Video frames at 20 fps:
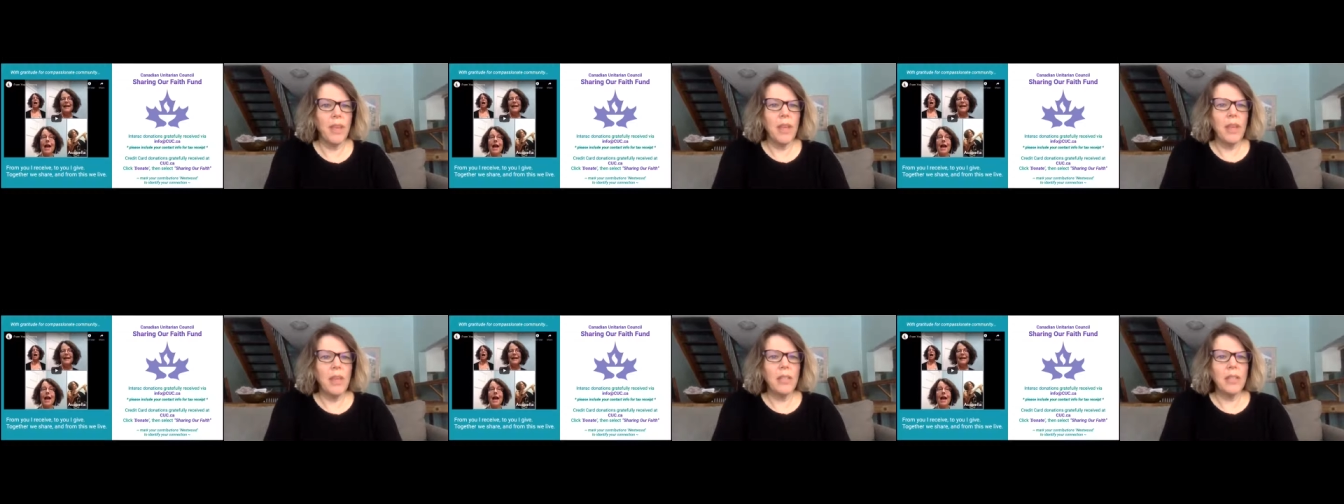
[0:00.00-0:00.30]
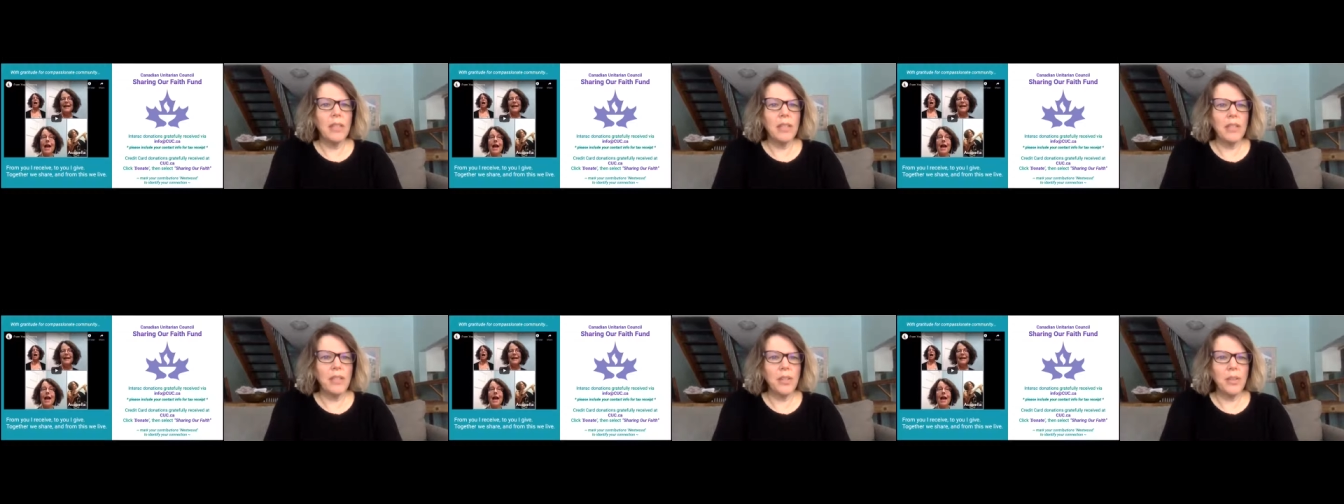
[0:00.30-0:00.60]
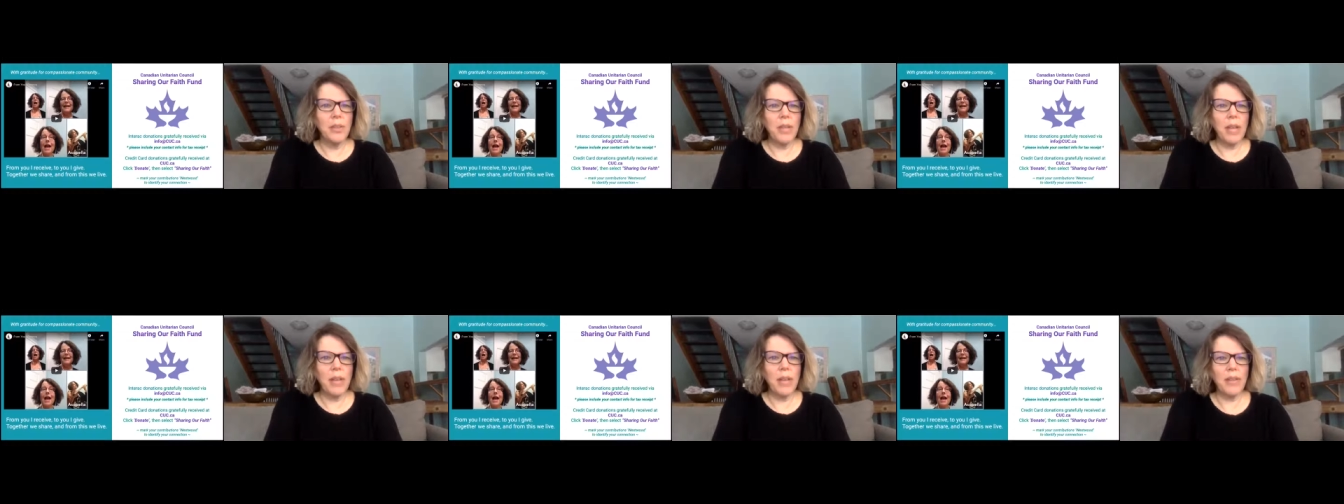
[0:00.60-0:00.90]
Since
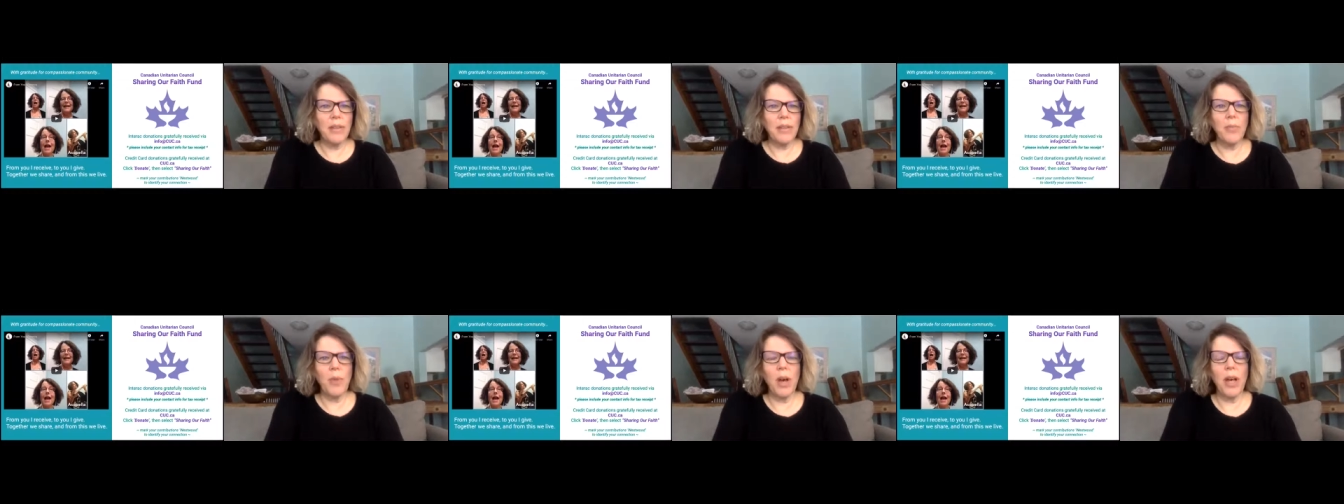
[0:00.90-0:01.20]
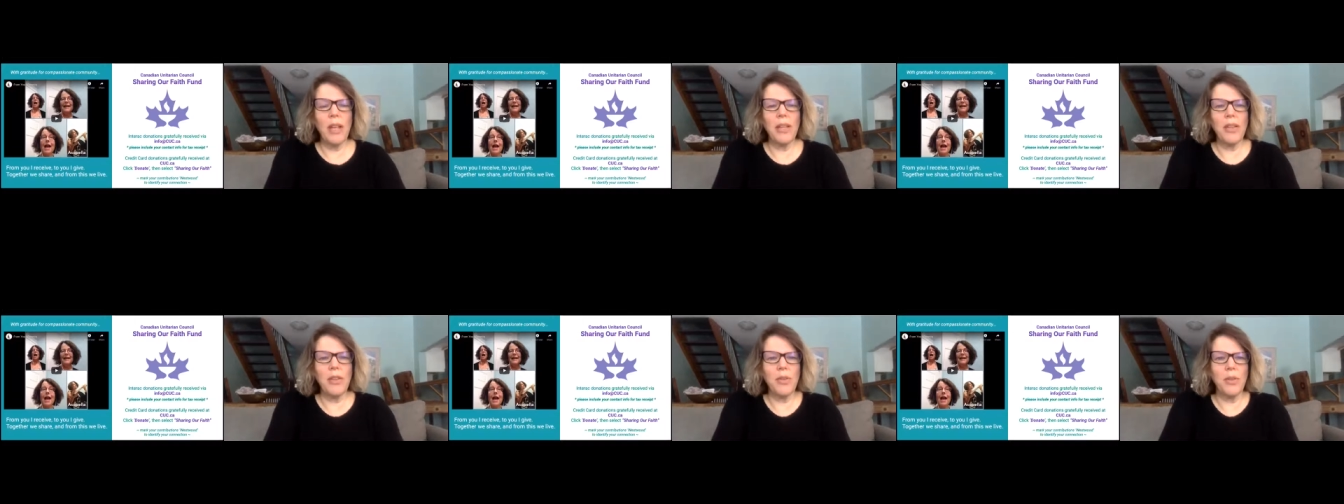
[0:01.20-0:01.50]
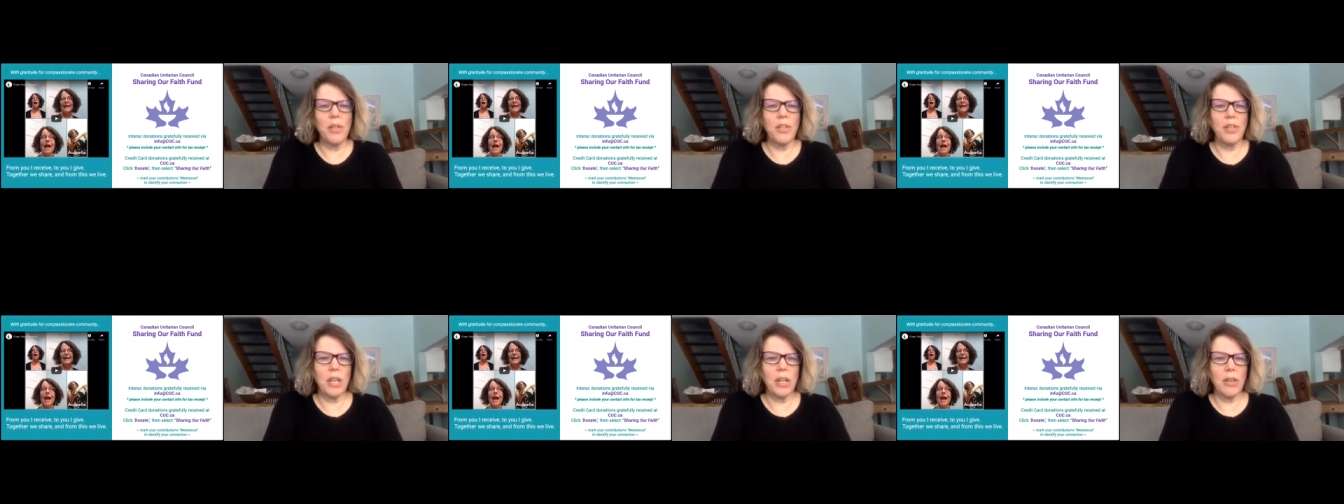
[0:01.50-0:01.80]
2001, through
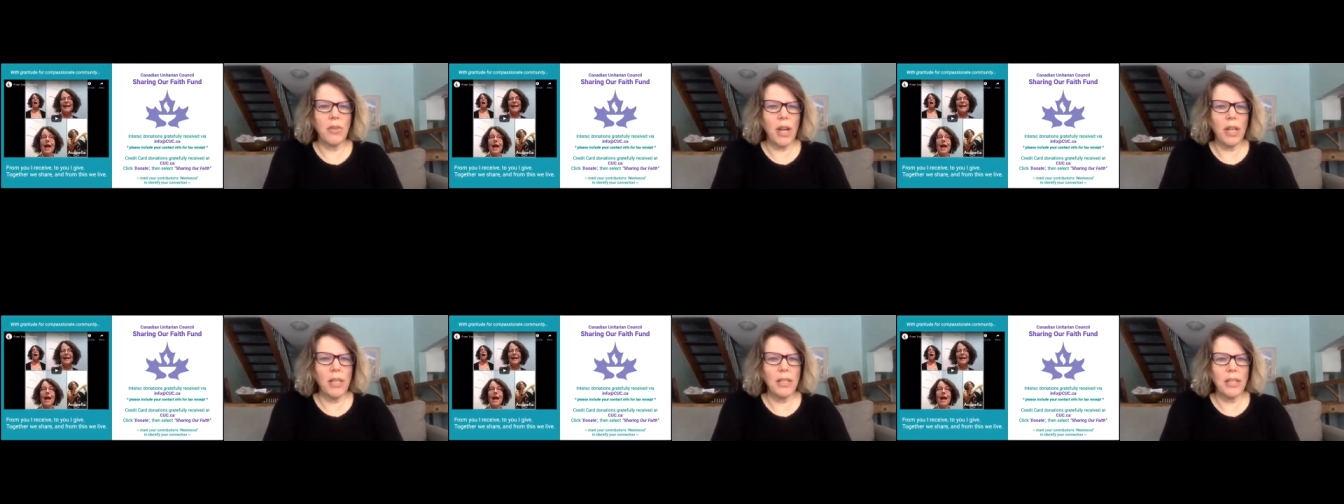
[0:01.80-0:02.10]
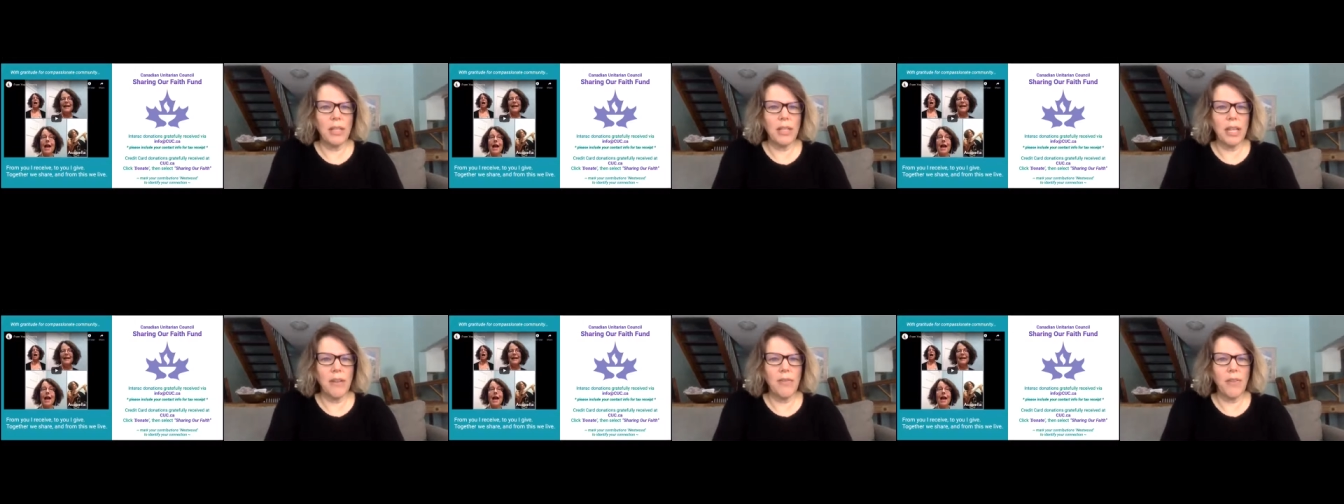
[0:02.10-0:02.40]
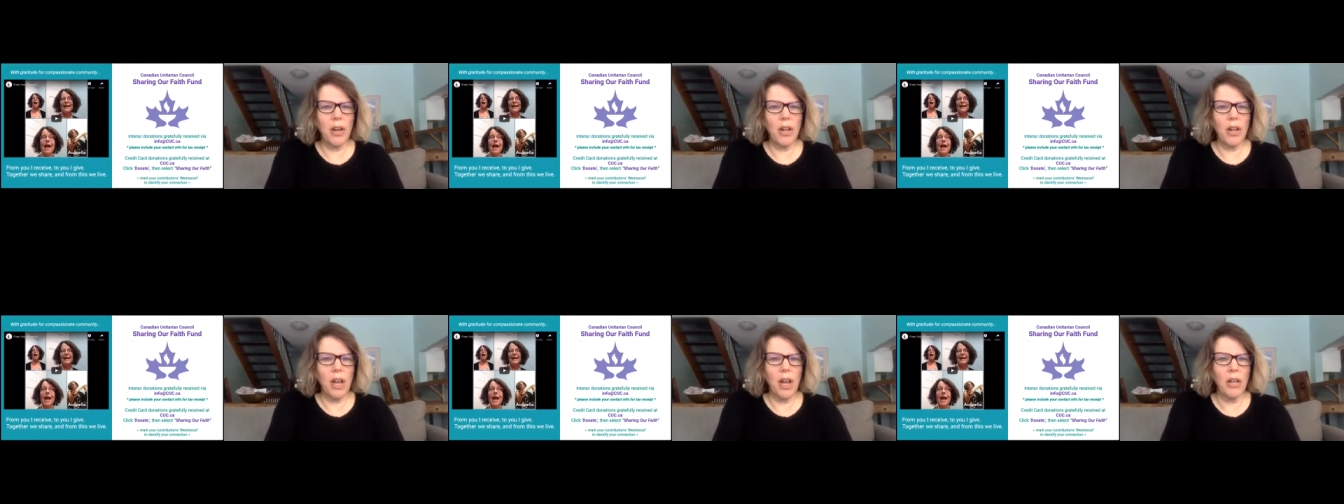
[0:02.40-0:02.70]
the generosity of
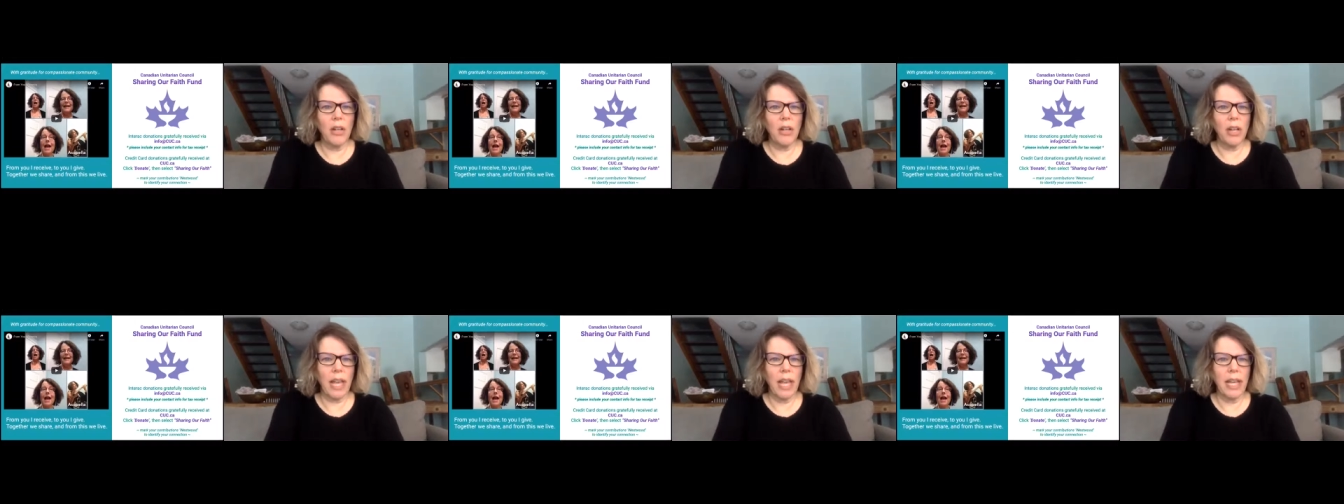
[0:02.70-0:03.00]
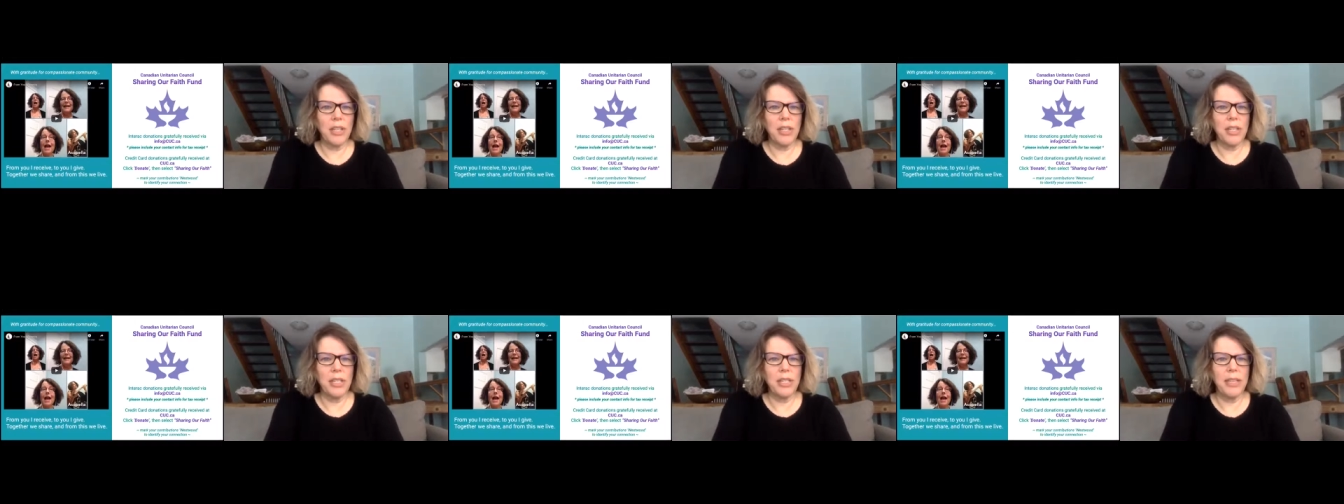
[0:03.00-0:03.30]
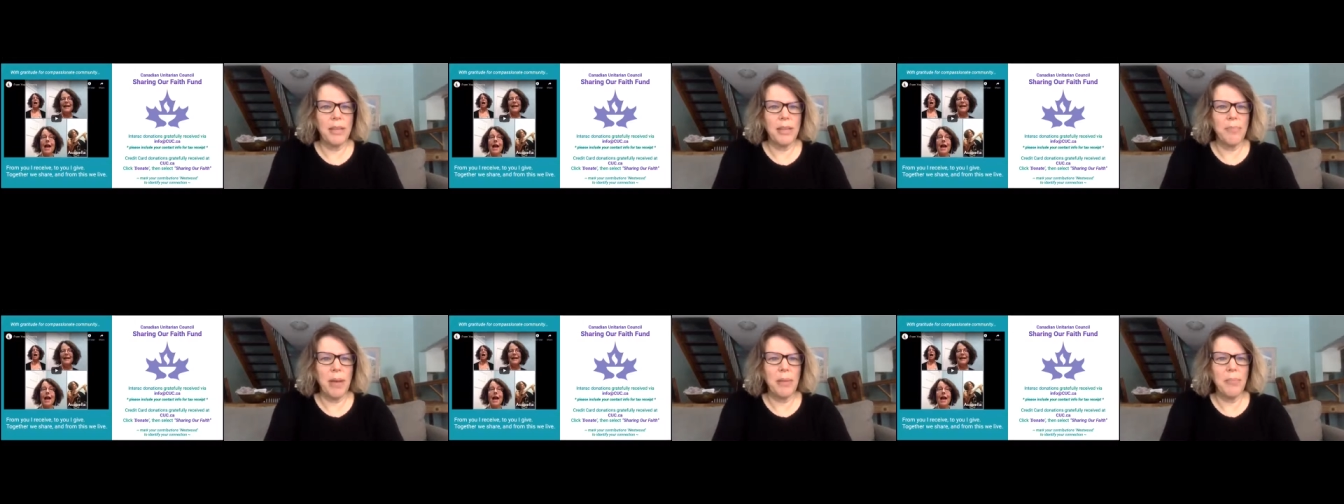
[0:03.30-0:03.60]
our
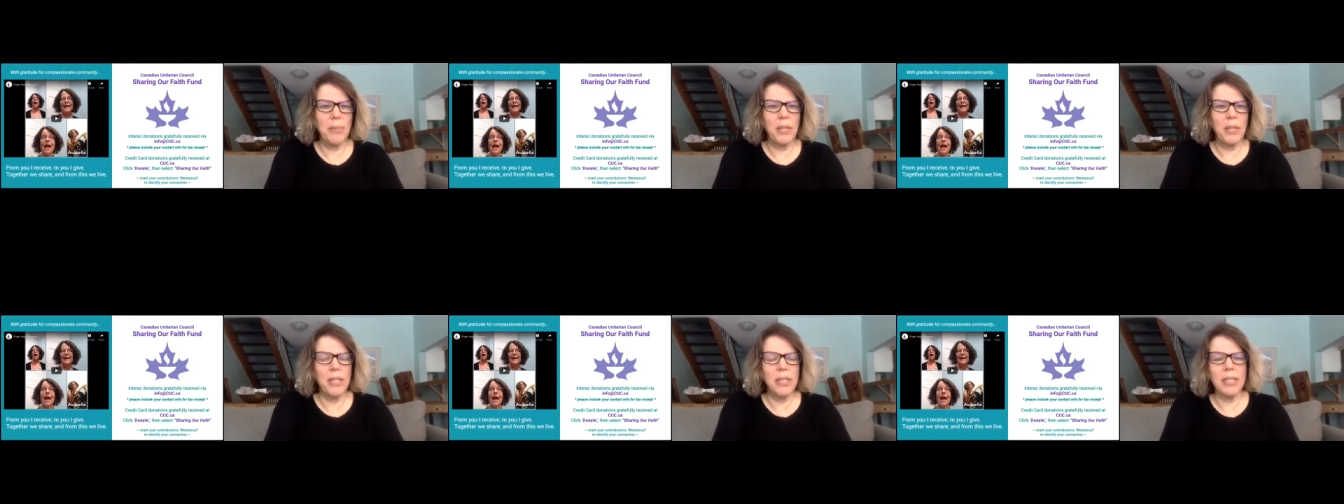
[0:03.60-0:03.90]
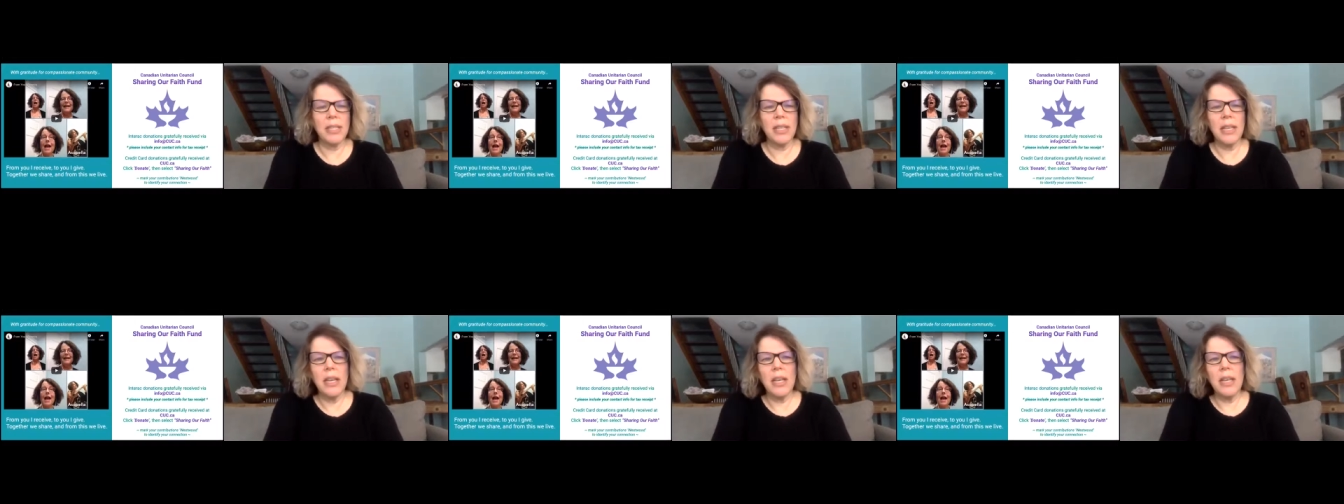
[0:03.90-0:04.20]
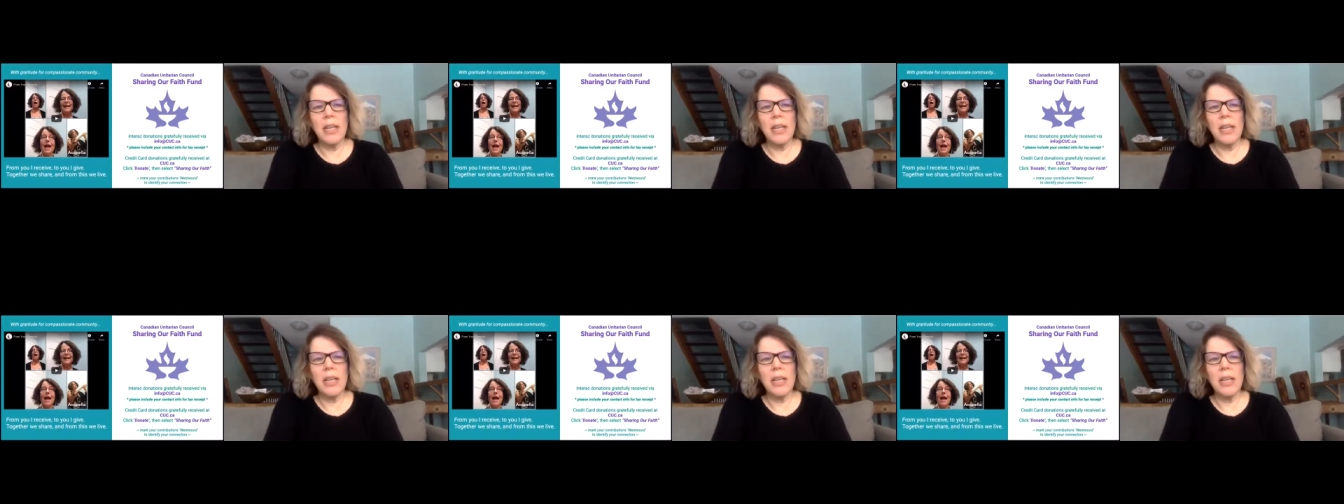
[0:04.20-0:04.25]
congregations and members,